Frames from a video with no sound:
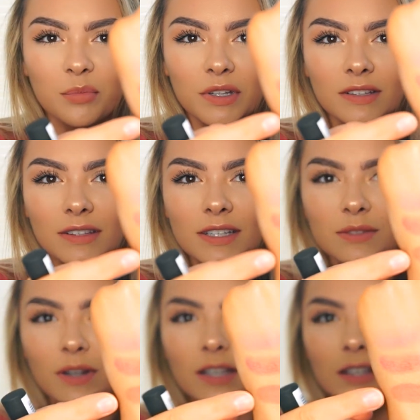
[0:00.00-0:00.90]
But
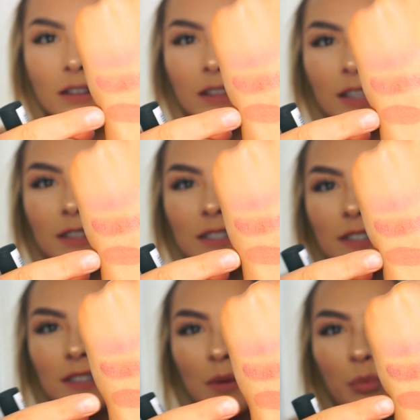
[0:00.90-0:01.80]
this right here, like, this
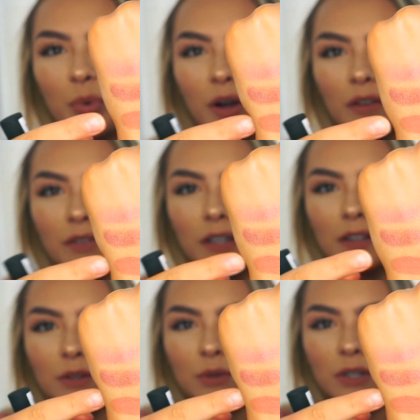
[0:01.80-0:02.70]
is a perfect
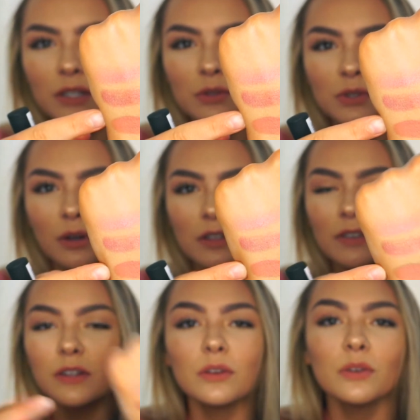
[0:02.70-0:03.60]
nude and you don't
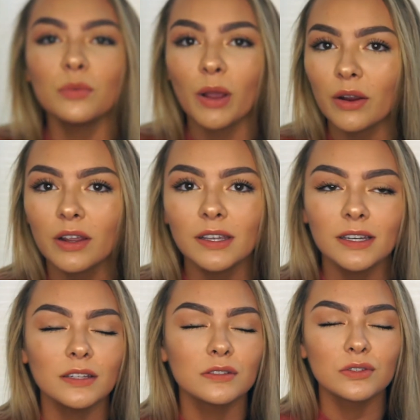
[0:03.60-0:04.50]
even know you're wearing
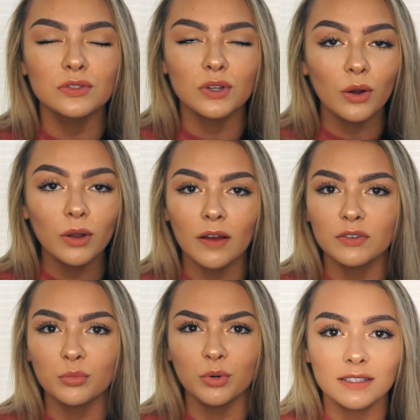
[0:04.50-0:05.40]
it. It's so
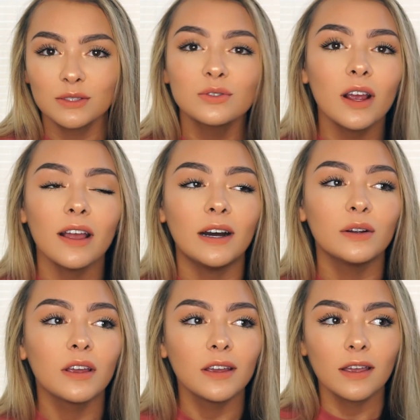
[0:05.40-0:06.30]
comfortable. It doesn't dry
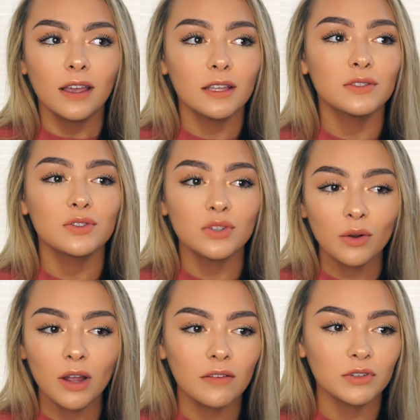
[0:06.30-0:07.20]
out. It's
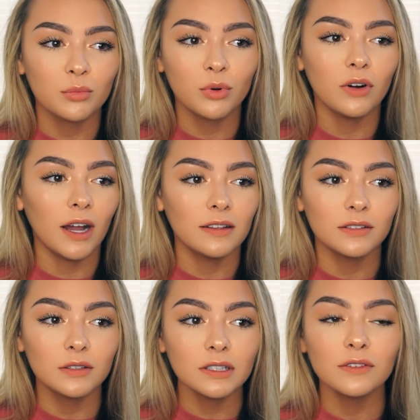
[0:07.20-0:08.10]
so comfortable. I
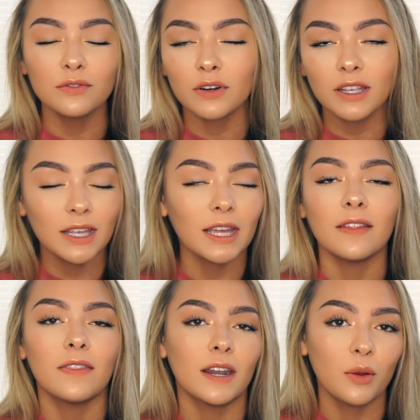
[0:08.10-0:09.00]
literally
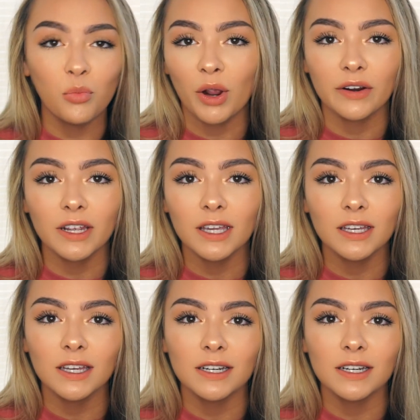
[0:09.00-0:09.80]
forget that I'm wearing it.